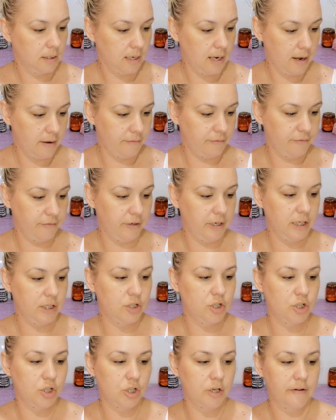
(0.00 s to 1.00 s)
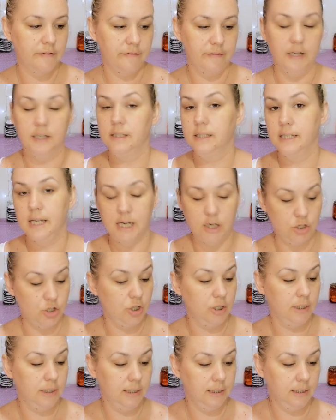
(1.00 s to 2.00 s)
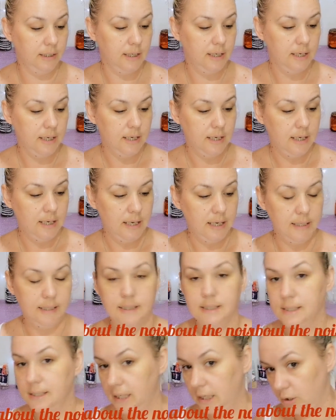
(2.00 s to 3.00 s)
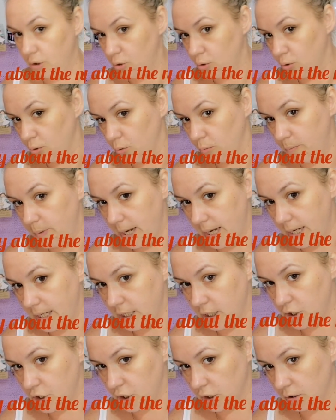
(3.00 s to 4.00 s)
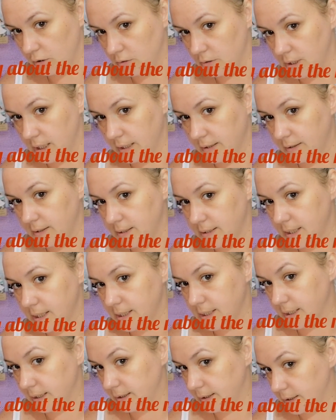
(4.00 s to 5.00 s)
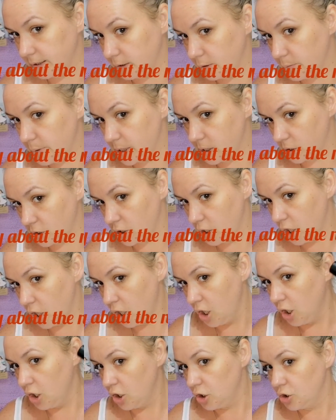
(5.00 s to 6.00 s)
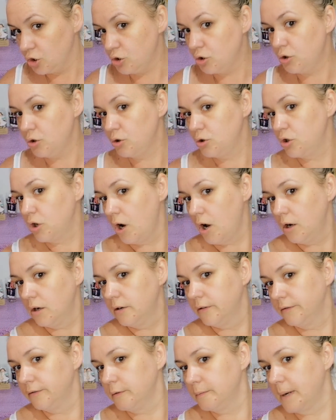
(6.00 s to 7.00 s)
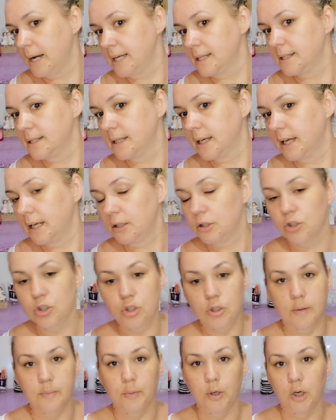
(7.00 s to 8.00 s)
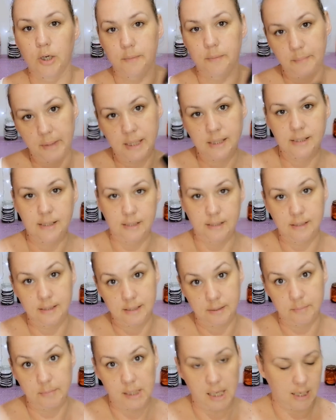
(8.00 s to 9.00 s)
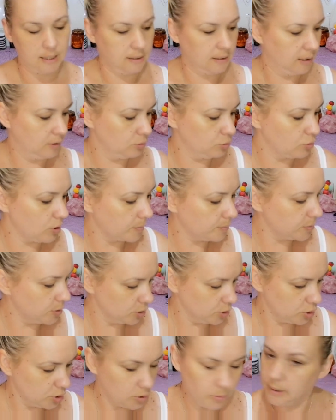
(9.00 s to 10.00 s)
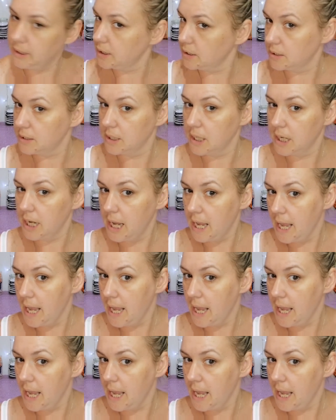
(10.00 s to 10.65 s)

coverage foundation. It's in cool beige. It looks like this. It's a little bit too dark for my skin, so I'm going to mix in some lightning drops to it.